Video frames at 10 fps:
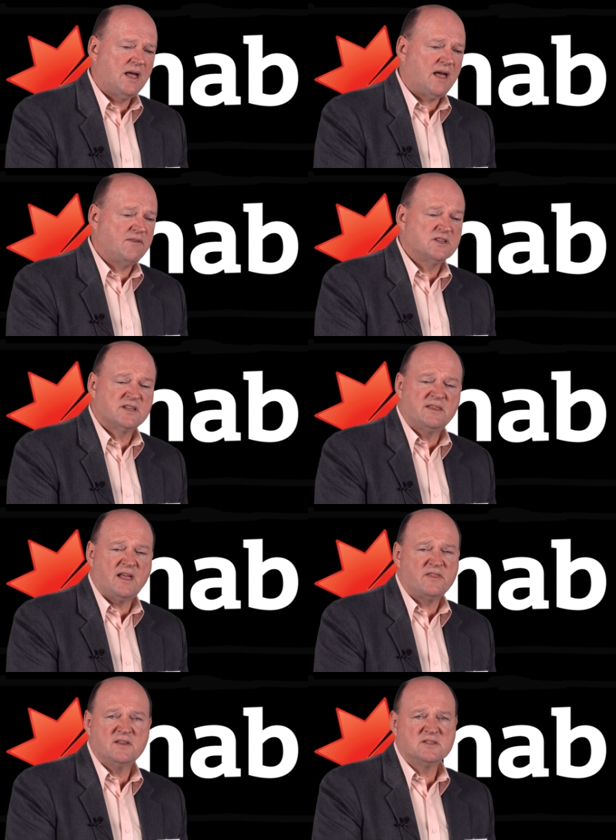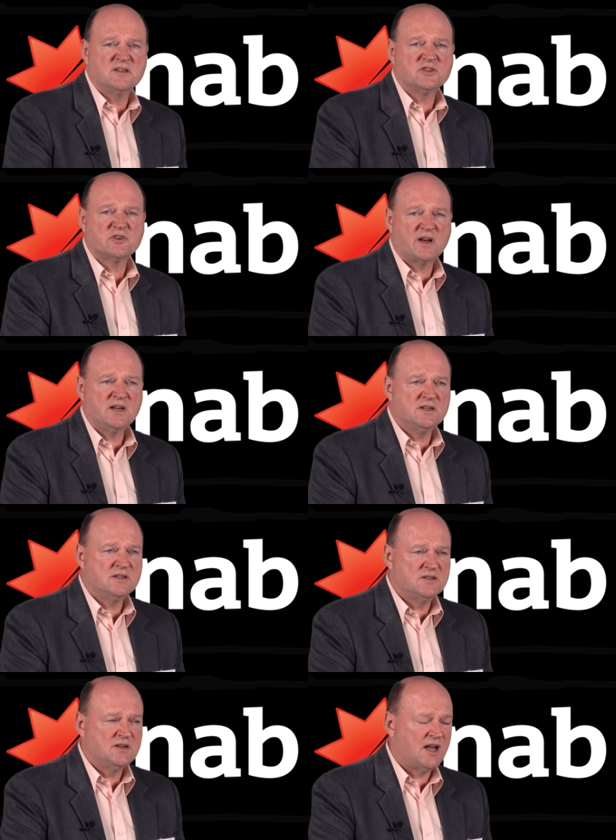Having said that, there's an
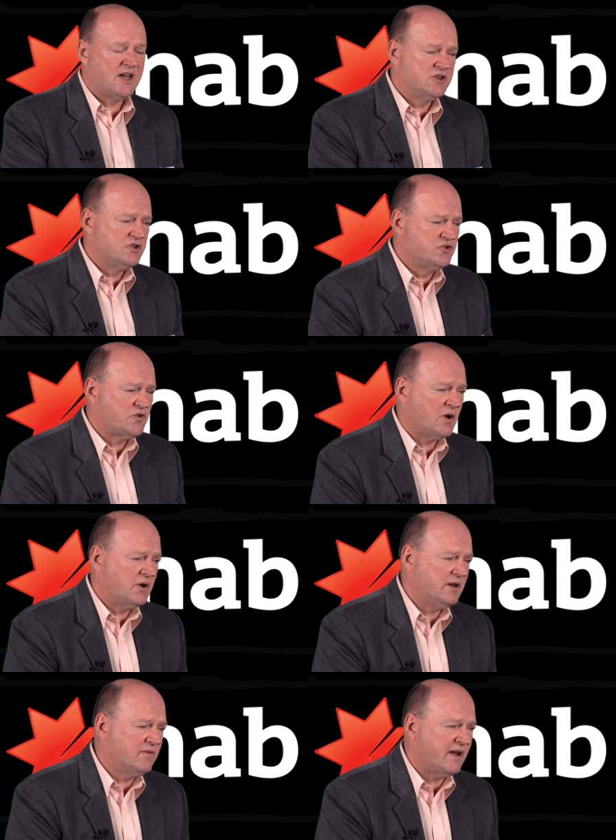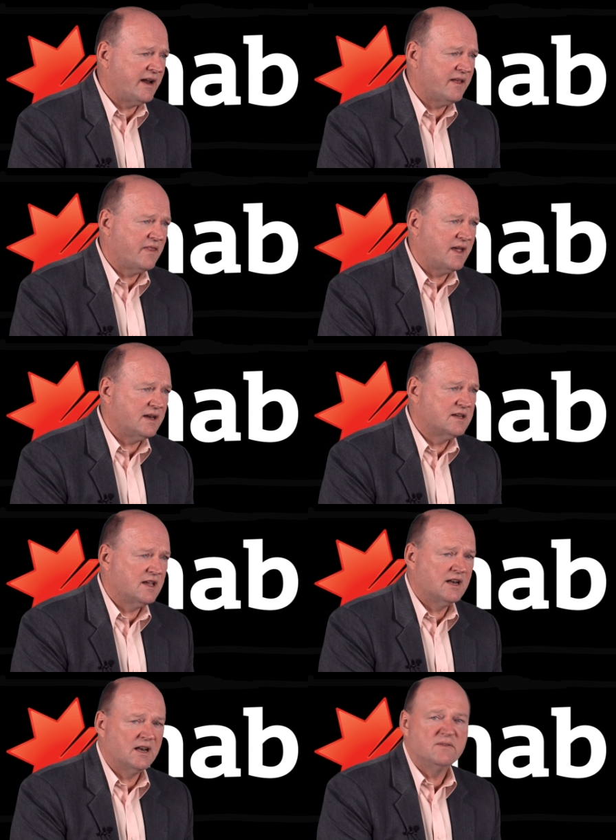Australian drone innovator that
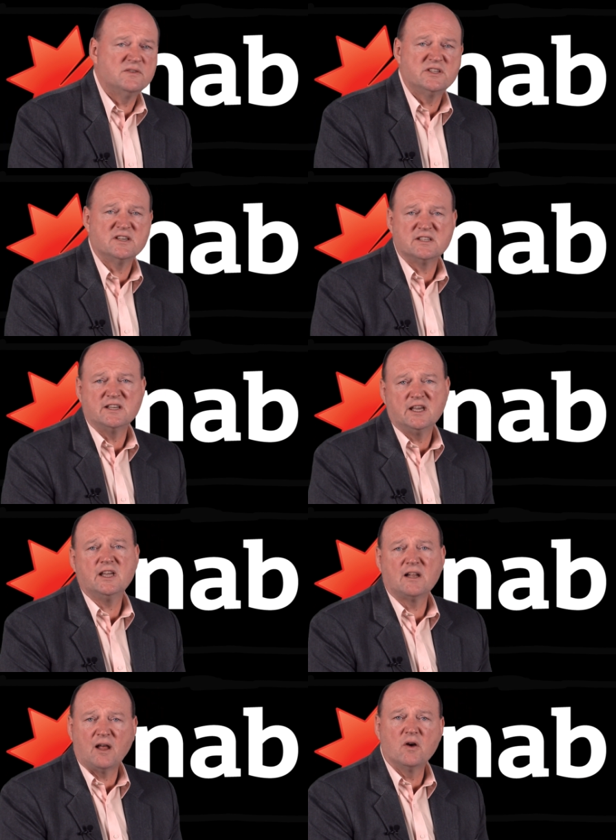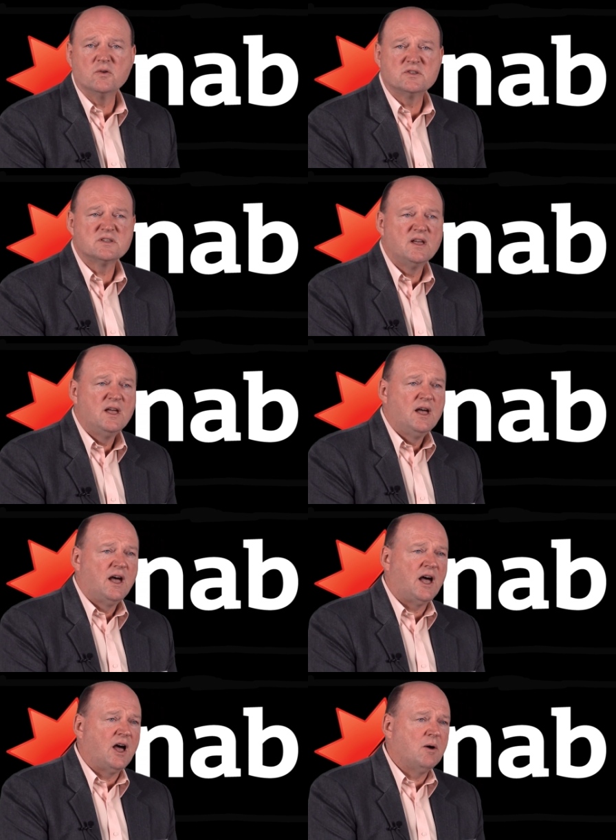can lift 60 kilos.
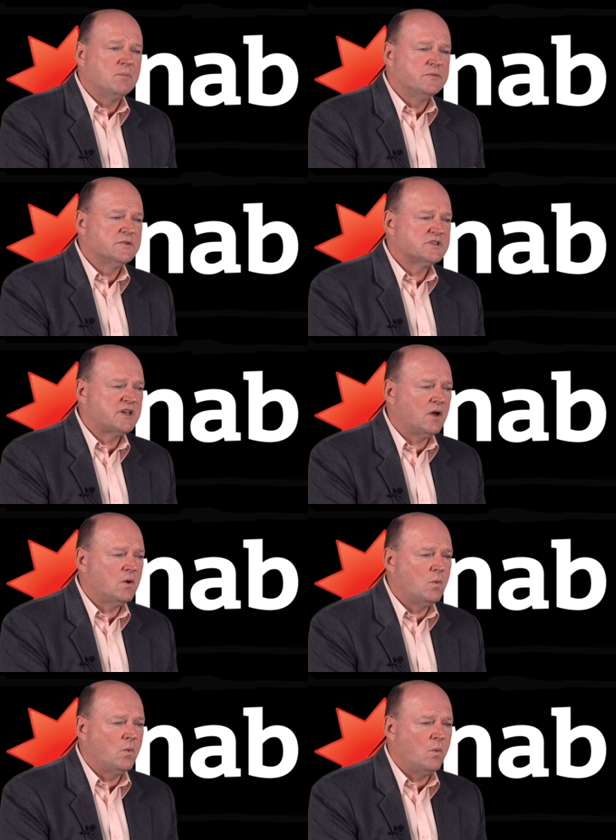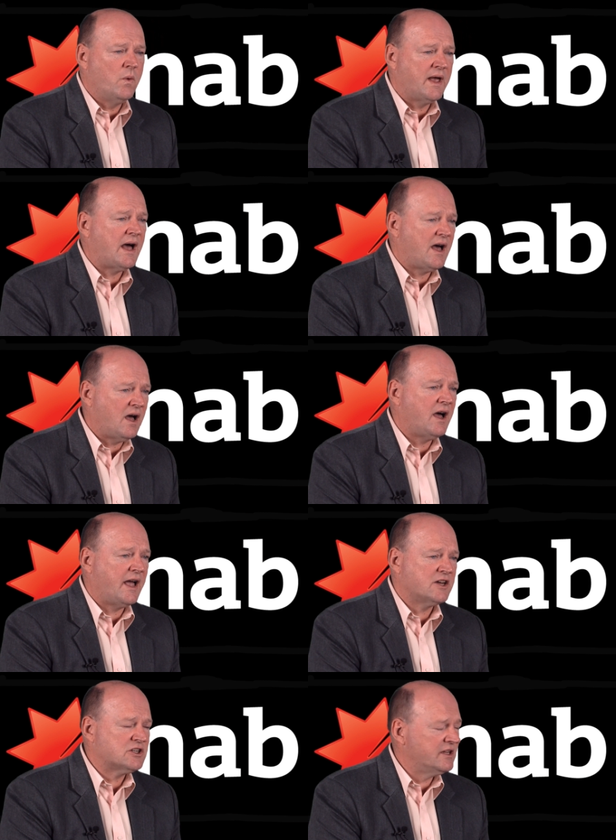So we are
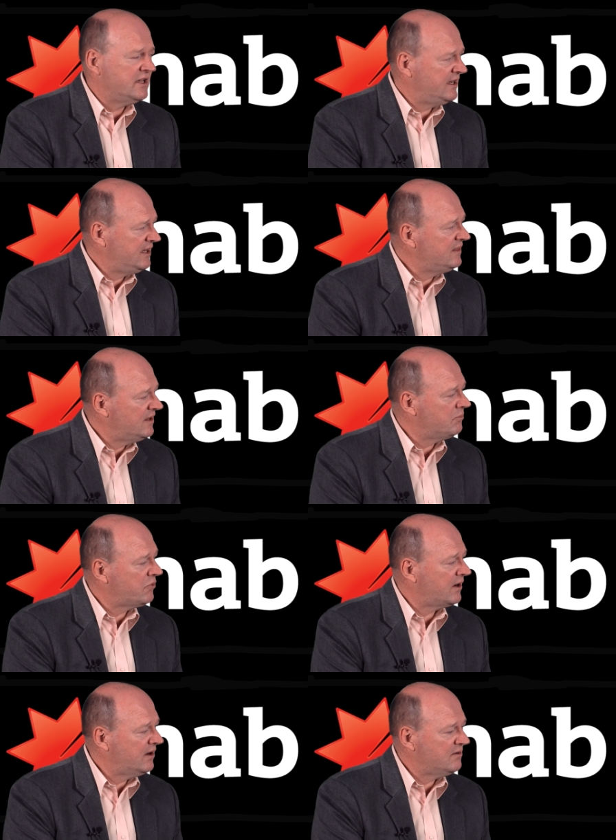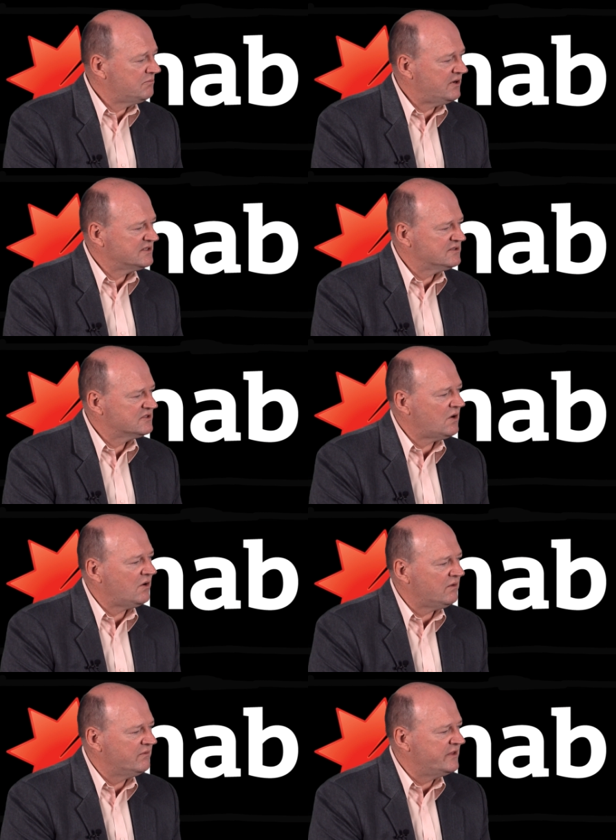actually in the presence
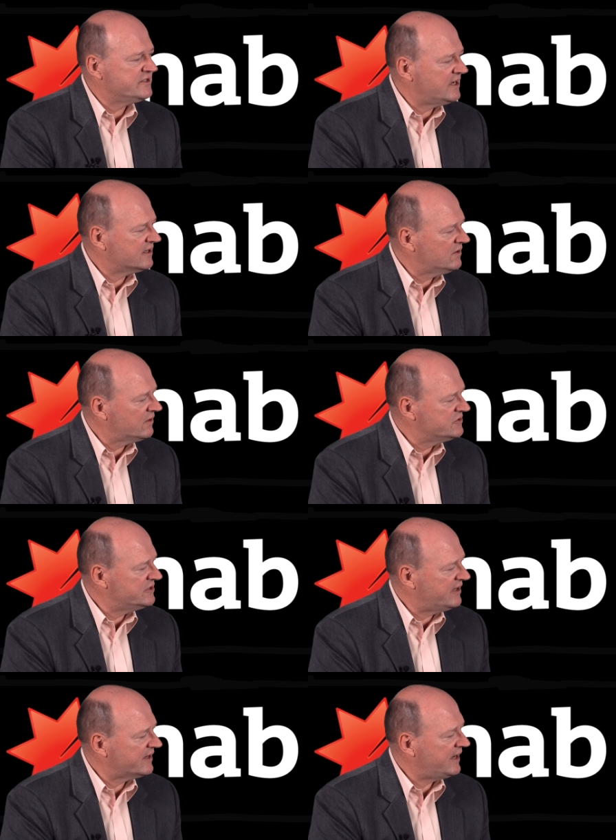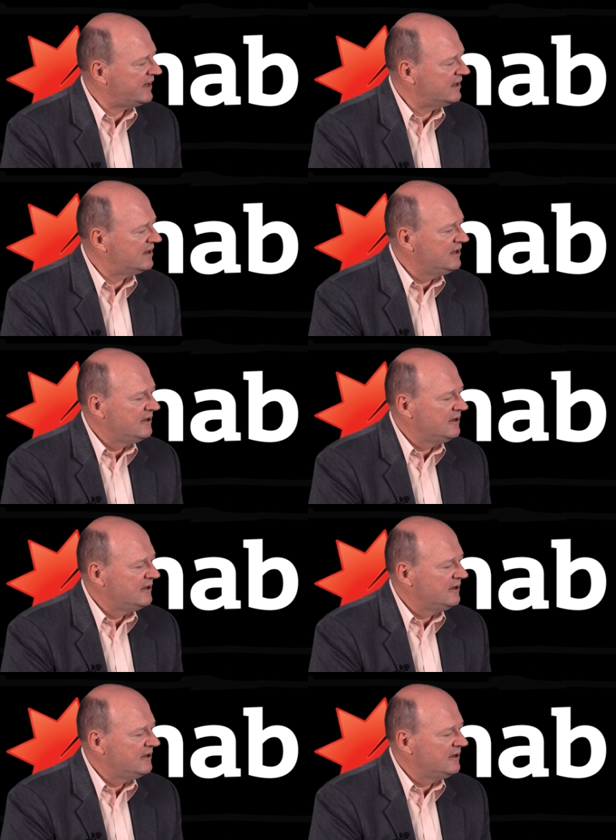of the technology that can